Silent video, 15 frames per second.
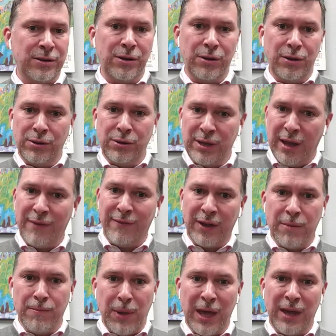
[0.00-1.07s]
You still have a
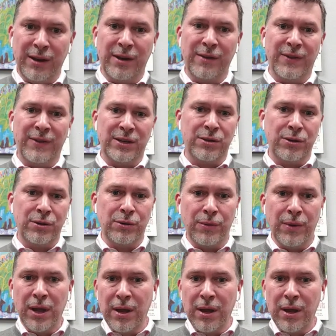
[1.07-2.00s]
competitive issue.